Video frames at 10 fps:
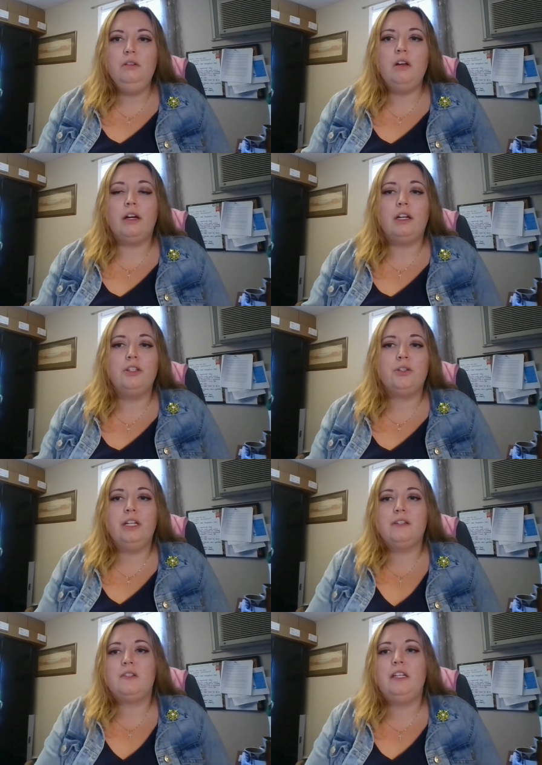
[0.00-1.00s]
our
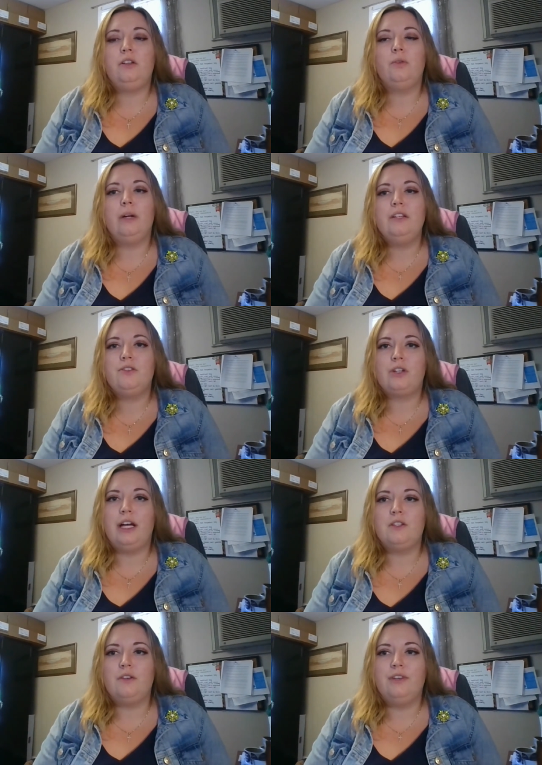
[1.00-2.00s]
country has seen great
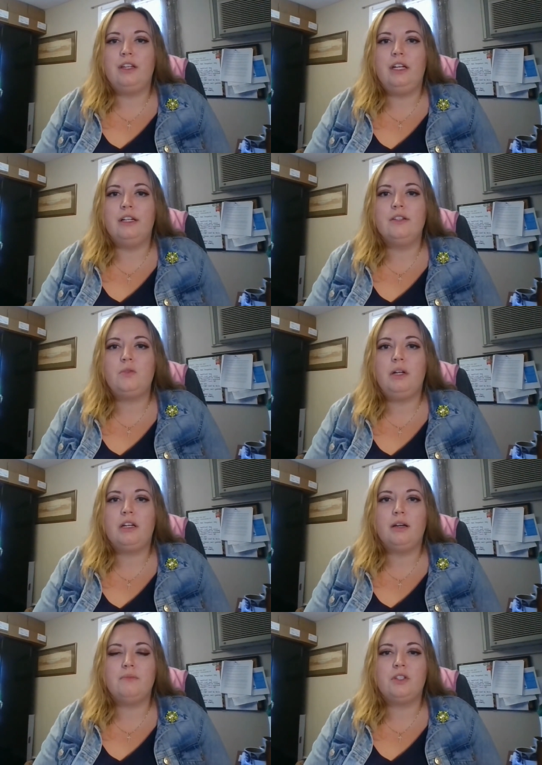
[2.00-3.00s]
strides over the years when
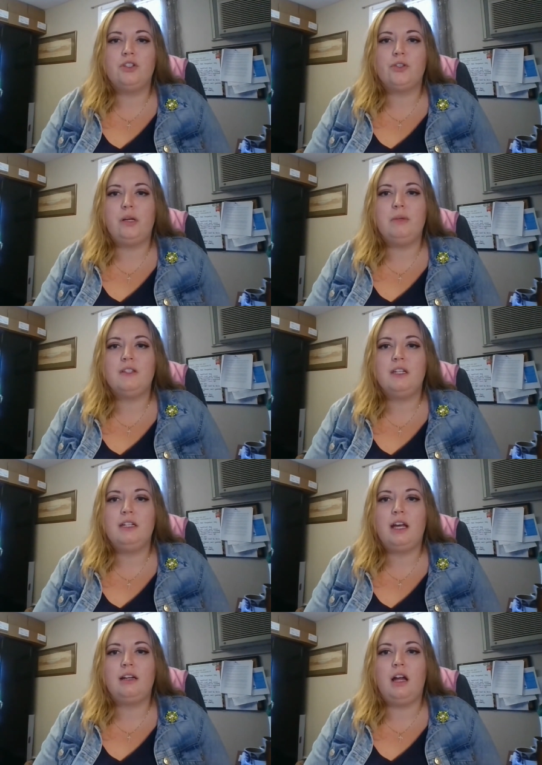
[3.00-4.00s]
it comes to treatments
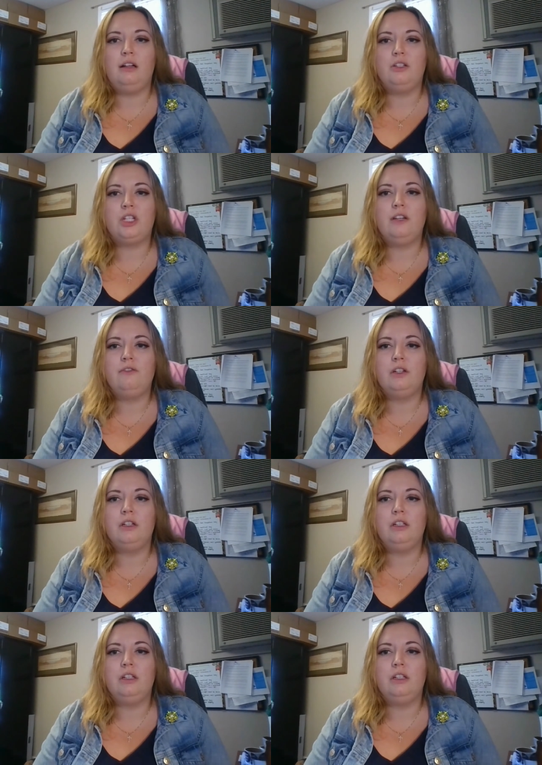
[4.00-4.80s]
and technology for